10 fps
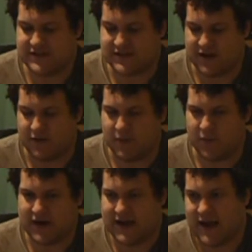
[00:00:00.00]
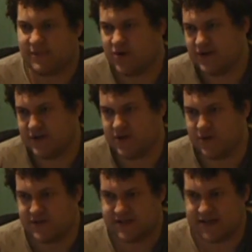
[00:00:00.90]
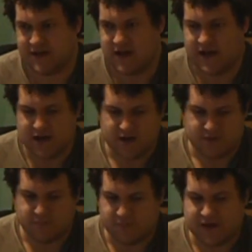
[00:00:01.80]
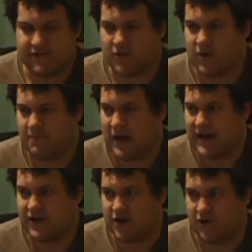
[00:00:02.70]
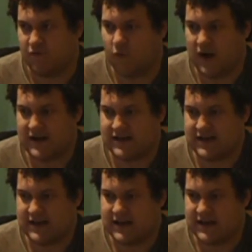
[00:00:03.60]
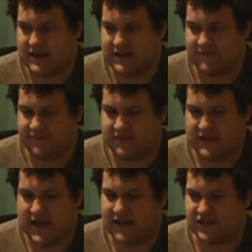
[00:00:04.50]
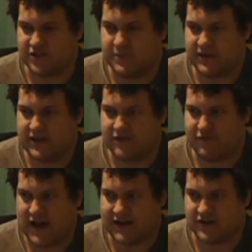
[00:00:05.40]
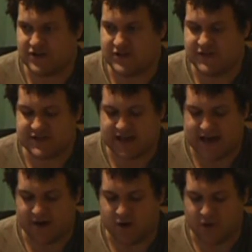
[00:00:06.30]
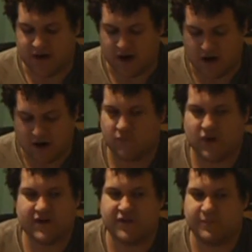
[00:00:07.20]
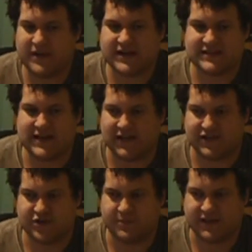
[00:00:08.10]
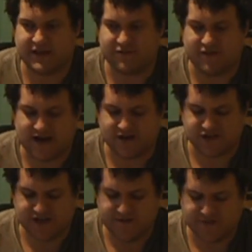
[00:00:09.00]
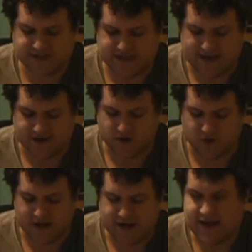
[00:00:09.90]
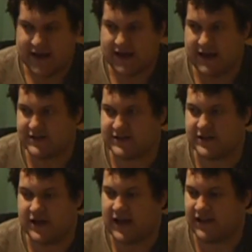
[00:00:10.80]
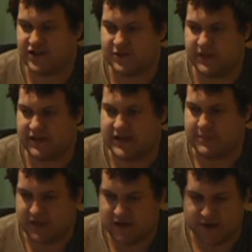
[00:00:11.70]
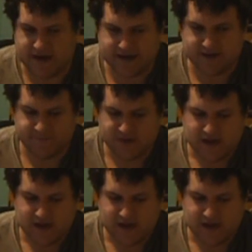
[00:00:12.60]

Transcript: this year, but what I am going to do is give a reminder of what the eligibility factors in this category are. One of the biggest eligibility factors in this category is the eligibility period.